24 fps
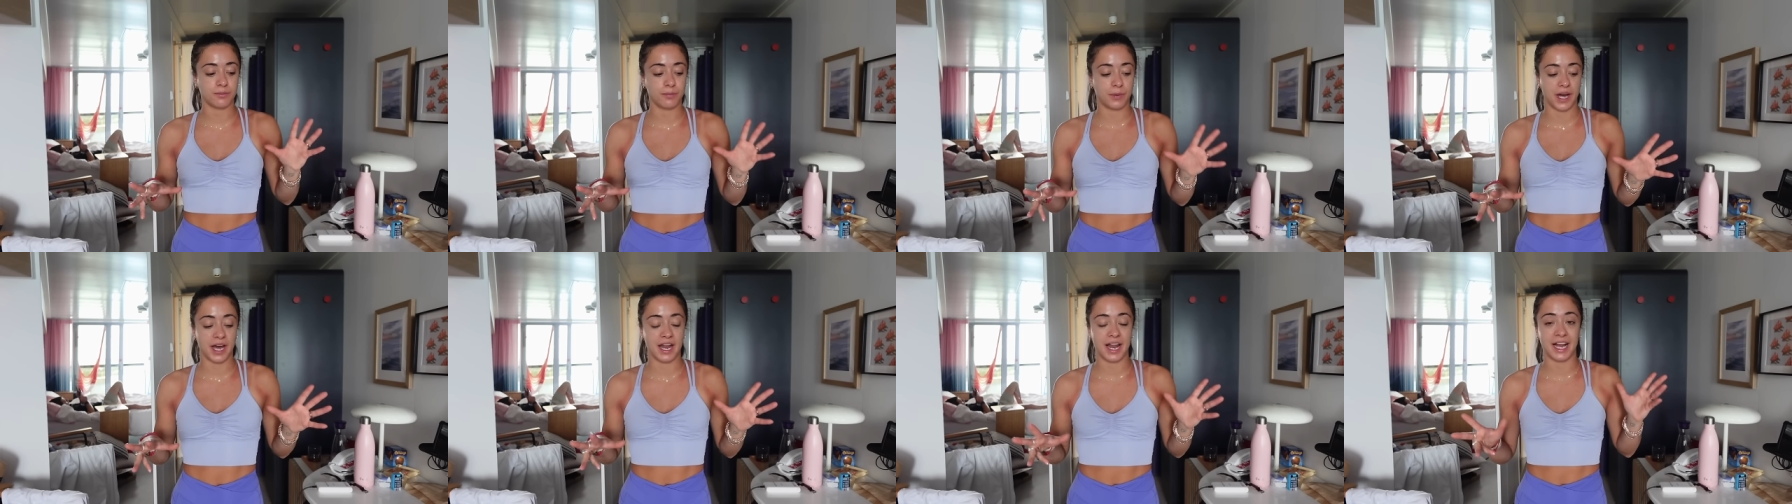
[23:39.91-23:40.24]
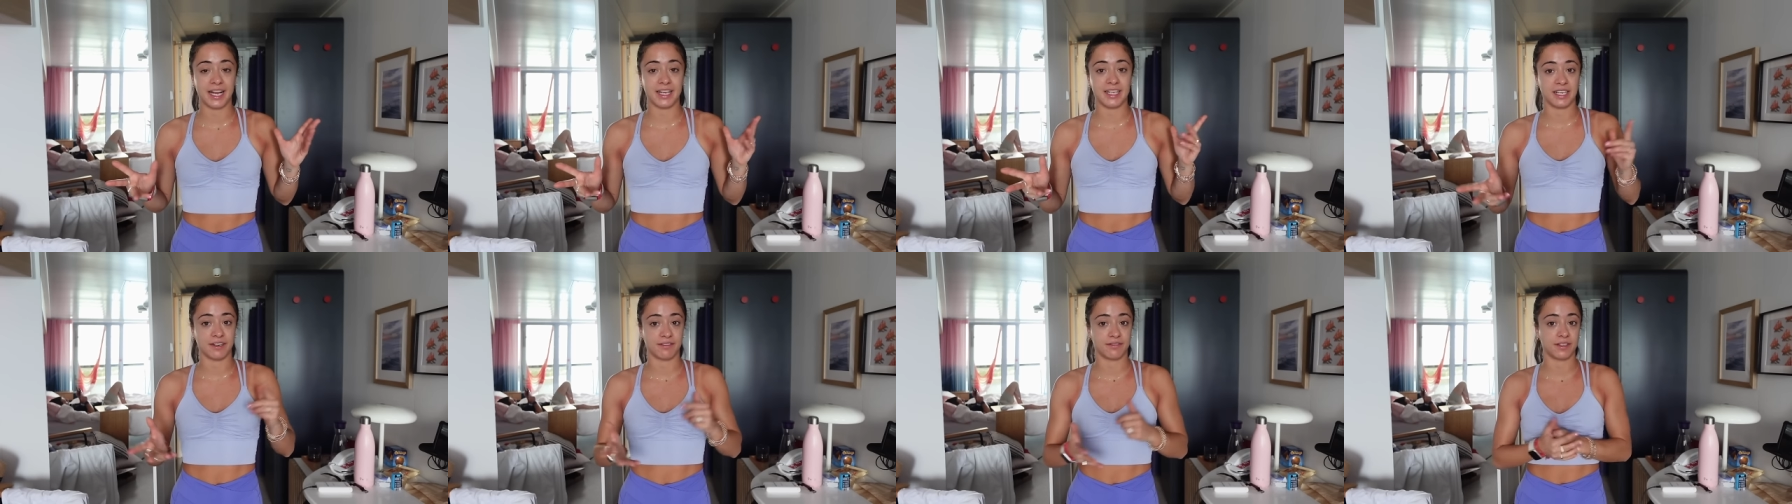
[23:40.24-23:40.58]
but I
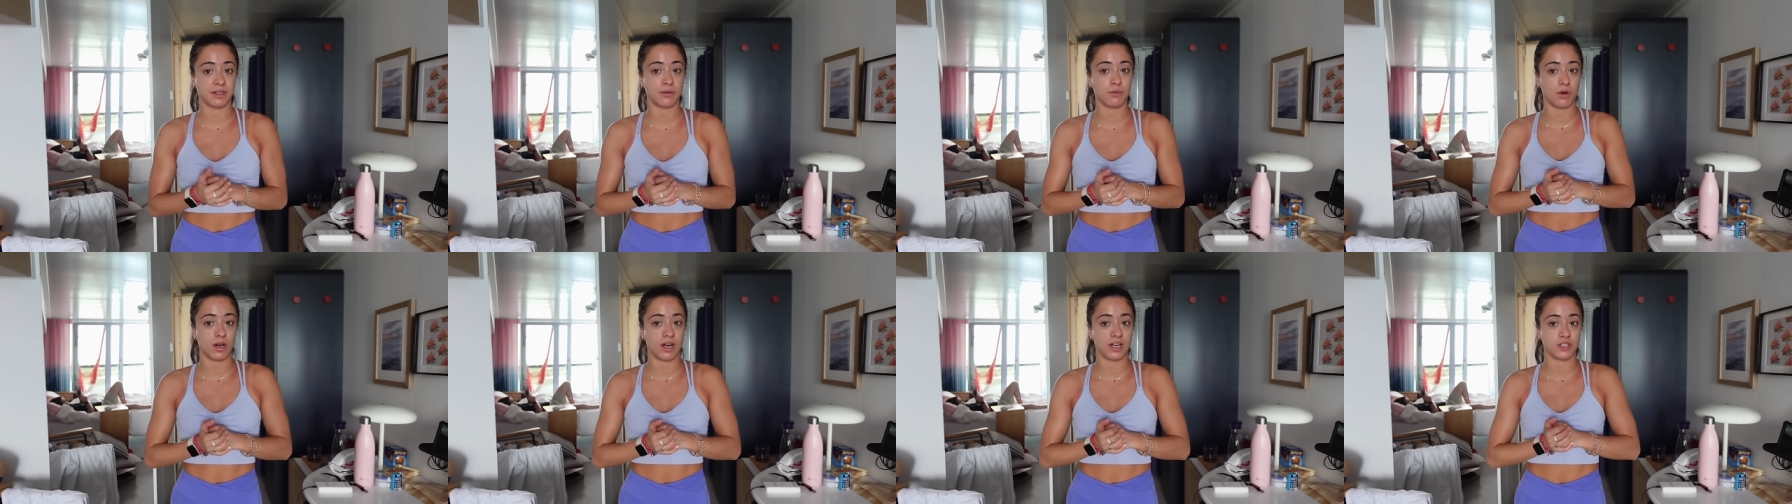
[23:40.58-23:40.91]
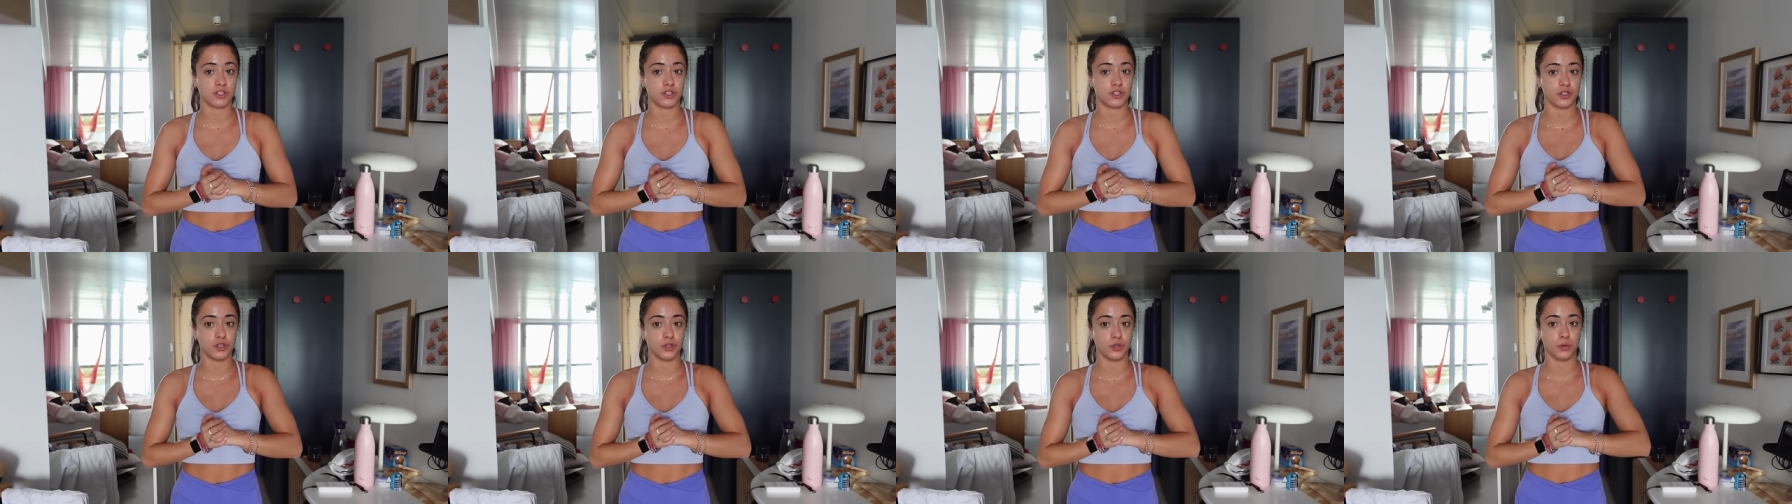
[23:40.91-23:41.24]
definitely want
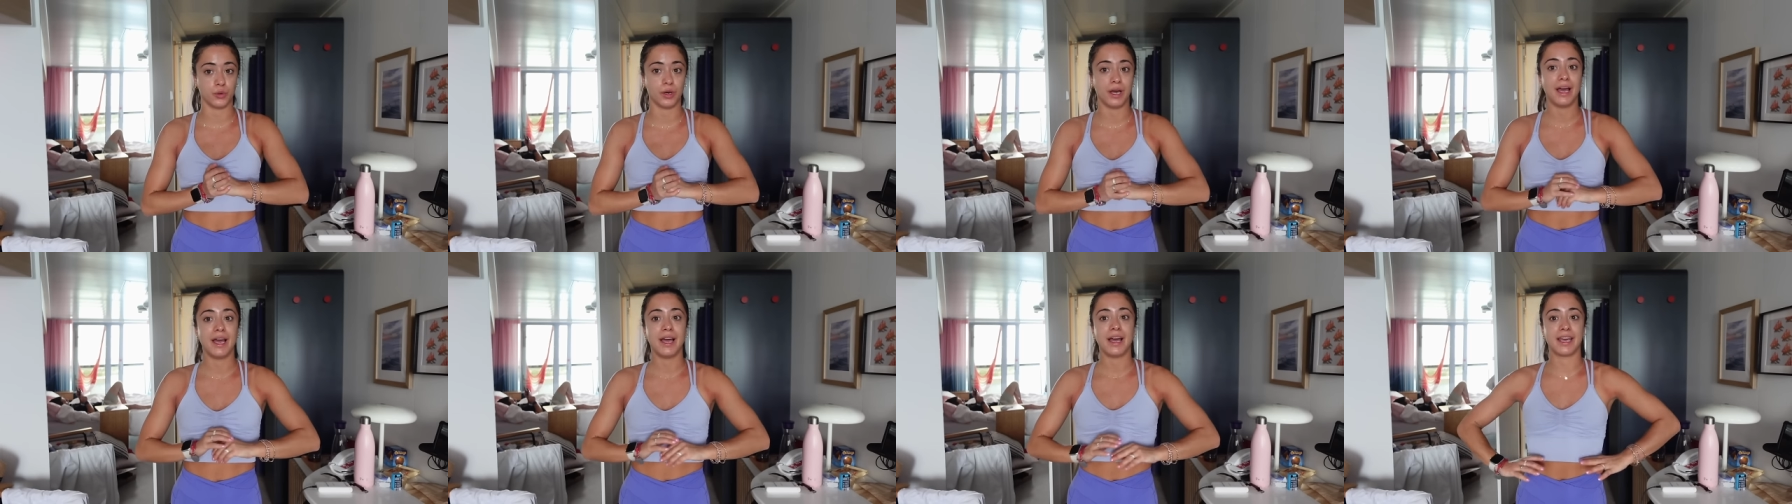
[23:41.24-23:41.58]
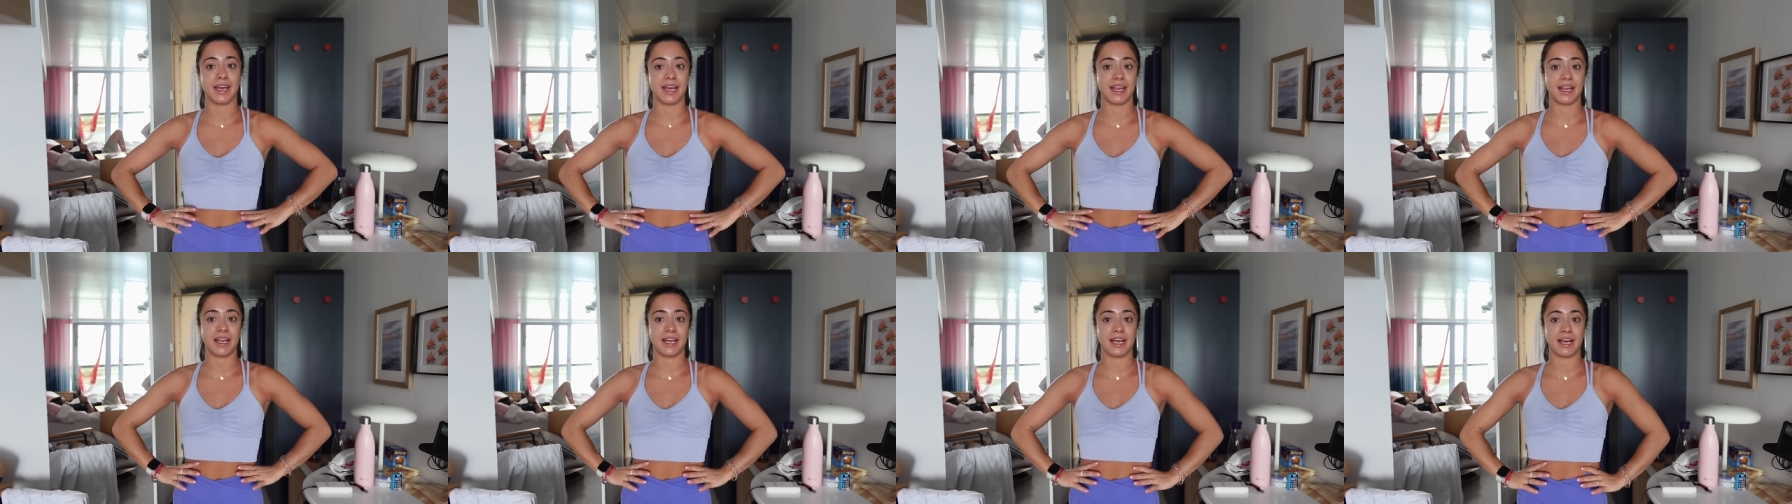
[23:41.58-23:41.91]
to
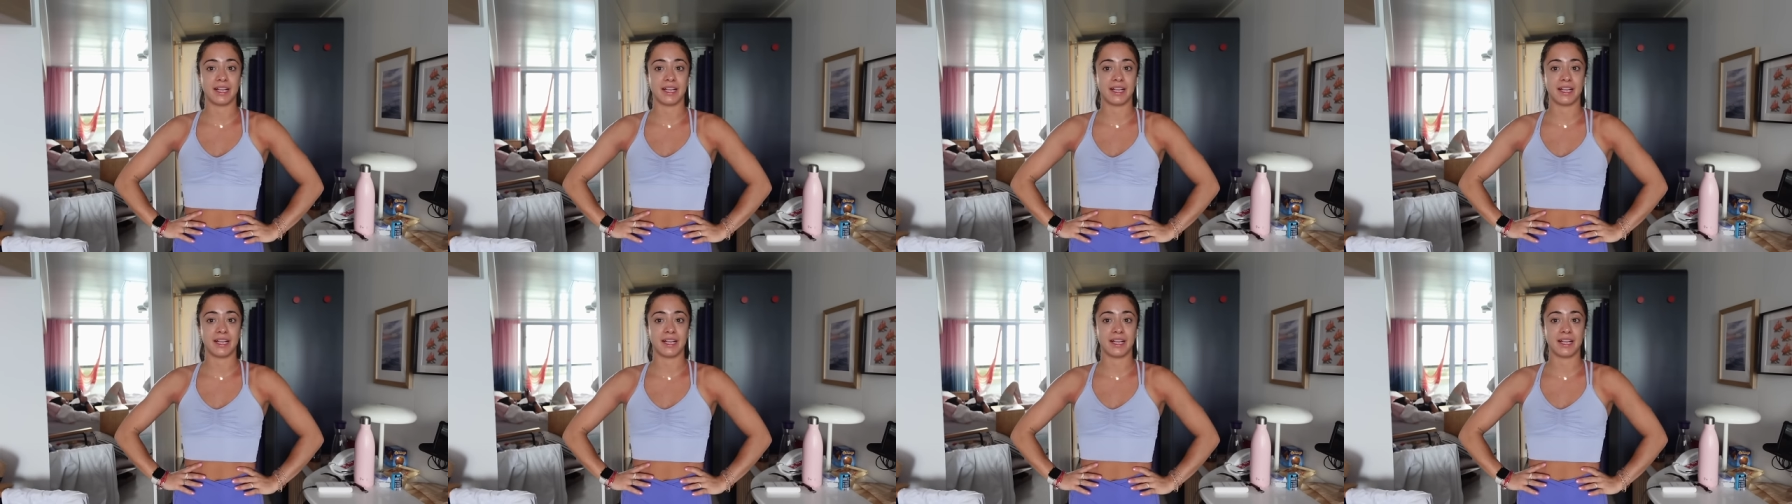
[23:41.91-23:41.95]
get